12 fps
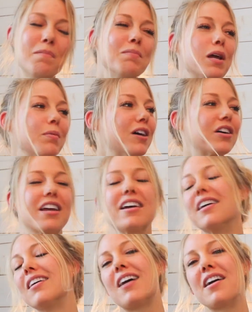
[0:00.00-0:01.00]
Maybe,
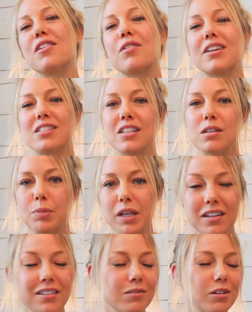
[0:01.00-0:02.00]
okay, I know that's a
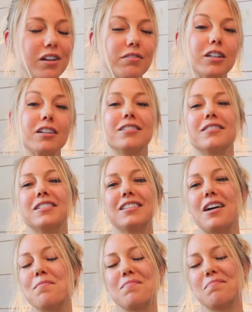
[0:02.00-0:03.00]
debate, whatever.
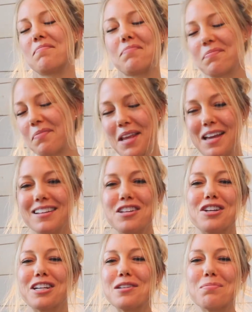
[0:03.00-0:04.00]

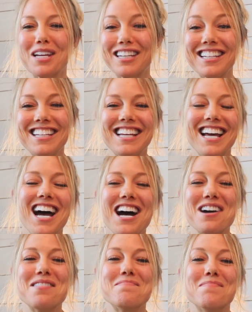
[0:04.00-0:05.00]
You can debate it.
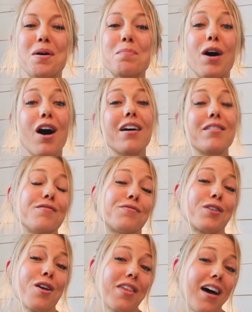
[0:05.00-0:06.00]
But
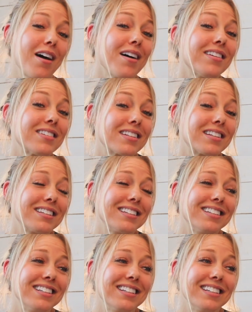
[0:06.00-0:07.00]
for that
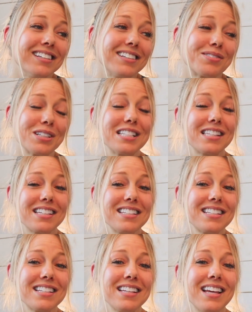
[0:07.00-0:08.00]

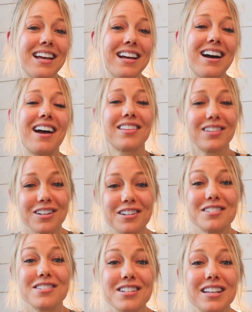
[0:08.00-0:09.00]
reason, I
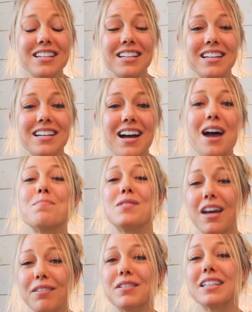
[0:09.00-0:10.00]
learned I'm
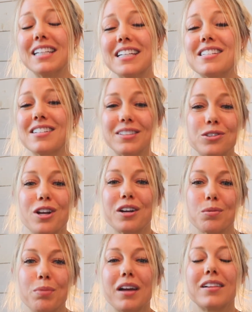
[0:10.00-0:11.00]
definitely a tail
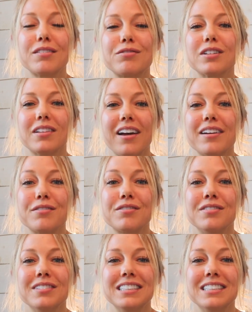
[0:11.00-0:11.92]
dragger pilot for life.